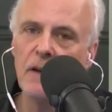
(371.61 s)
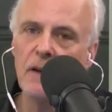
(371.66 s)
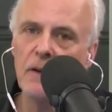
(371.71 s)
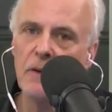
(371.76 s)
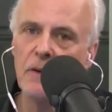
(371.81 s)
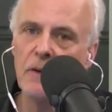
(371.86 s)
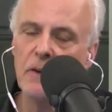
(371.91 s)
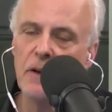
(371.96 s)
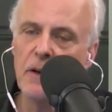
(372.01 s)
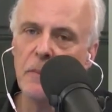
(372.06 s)
who
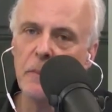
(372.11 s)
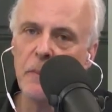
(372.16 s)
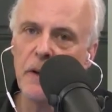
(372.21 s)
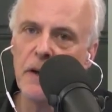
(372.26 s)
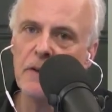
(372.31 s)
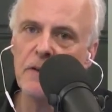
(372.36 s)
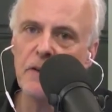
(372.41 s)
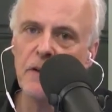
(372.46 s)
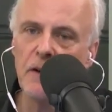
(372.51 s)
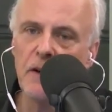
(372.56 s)
took a
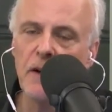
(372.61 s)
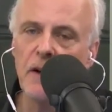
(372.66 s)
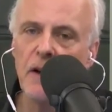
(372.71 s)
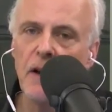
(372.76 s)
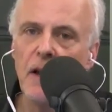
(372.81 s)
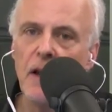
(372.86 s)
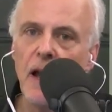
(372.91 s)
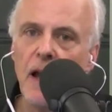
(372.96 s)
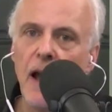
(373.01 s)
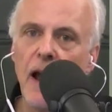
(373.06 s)
picture
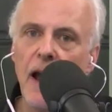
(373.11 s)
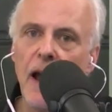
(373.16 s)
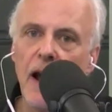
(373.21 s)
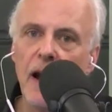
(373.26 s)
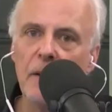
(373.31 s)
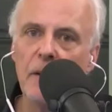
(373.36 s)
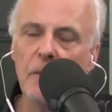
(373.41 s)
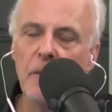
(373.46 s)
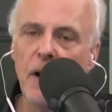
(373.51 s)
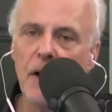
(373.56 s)
and
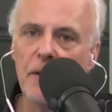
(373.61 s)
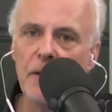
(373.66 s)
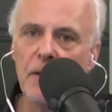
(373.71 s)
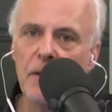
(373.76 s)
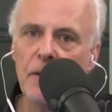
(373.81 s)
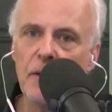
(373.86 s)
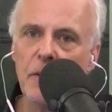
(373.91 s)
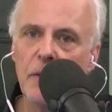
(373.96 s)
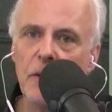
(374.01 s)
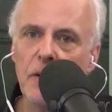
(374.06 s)
a mother
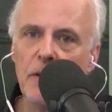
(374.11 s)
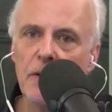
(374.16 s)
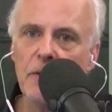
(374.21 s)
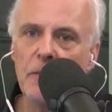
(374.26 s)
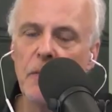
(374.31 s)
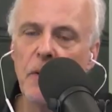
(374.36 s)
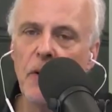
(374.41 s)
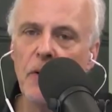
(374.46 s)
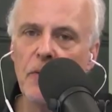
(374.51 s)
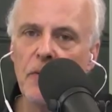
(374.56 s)
who was
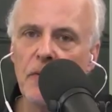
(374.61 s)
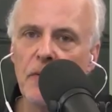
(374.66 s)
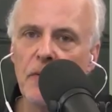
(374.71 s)
both,